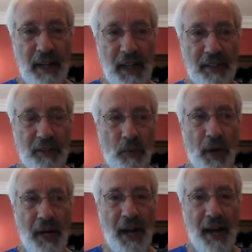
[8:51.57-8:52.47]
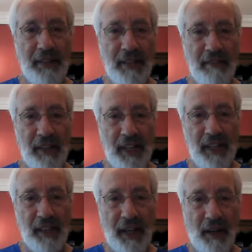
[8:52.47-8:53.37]
it's one activity,
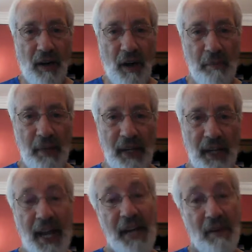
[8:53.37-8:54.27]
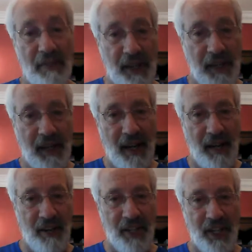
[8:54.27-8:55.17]
like our heartbeat and our thinking
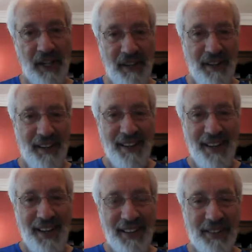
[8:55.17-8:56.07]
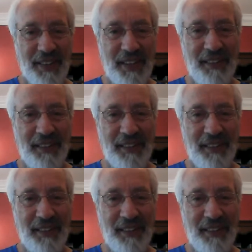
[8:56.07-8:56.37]
energy, is